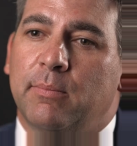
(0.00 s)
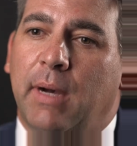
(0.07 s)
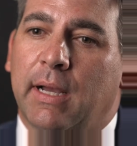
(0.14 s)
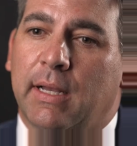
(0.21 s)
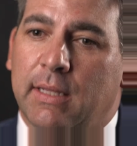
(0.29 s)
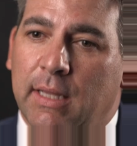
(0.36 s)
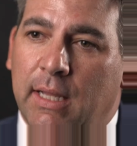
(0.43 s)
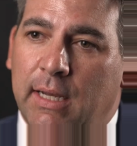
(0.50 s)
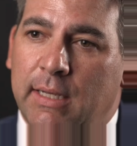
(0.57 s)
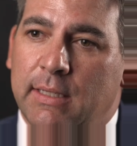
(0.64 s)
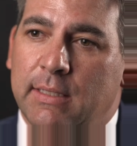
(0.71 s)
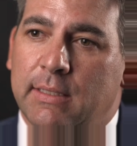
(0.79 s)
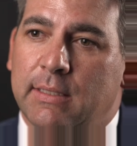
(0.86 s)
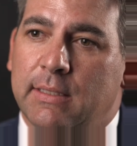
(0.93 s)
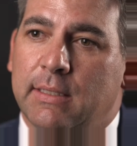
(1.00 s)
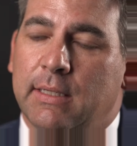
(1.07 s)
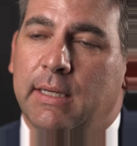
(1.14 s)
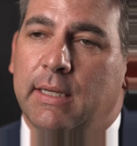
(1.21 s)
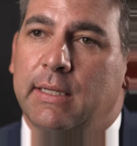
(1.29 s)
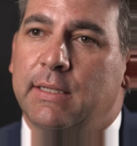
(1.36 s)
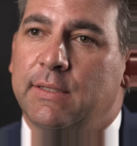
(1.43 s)
My client
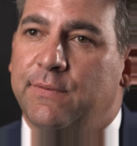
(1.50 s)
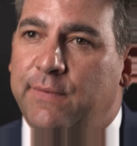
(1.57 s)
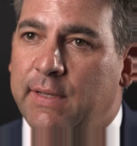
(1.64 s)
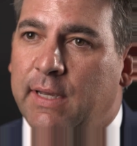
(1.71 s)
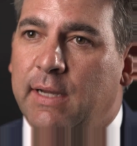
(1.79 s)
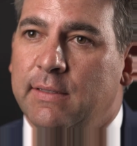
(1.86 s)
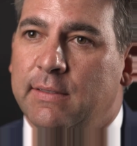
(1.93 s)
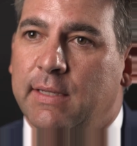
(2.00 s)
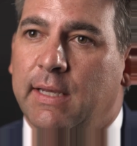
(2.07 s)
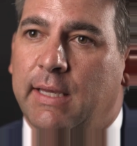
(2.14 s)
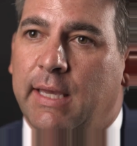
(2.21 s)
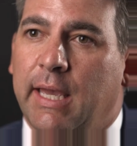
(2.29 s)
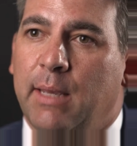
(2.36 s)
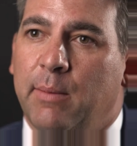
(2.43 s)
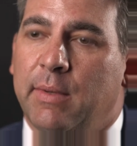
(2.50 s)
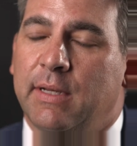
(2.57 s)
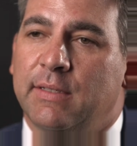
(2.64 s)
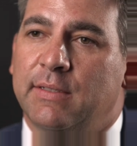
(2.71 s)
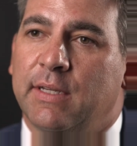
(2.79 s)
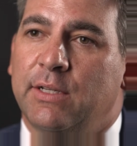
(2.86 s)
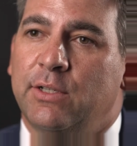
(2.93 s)
and his fiance came in
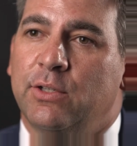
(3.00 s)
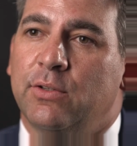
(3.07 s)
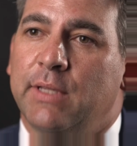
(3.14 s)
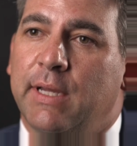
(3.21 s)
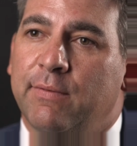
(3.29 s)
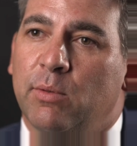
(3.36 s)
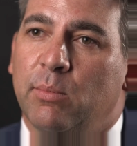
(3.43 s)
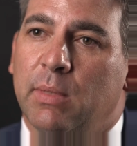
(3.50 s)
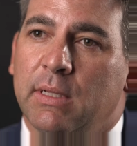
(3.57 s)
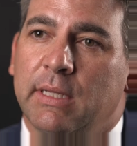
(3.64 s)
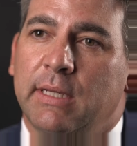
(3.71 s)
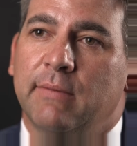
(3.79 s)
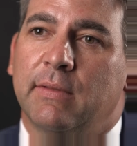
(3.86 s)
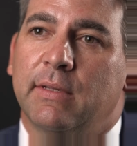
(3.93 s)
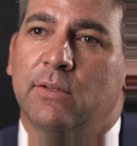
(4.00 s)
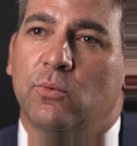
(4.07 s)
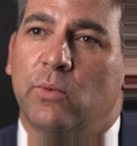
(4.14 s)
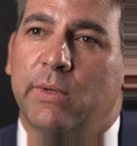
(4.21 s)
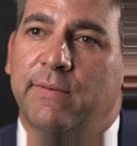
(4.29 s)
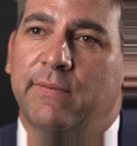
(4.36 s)
and said, you'll never believe this. We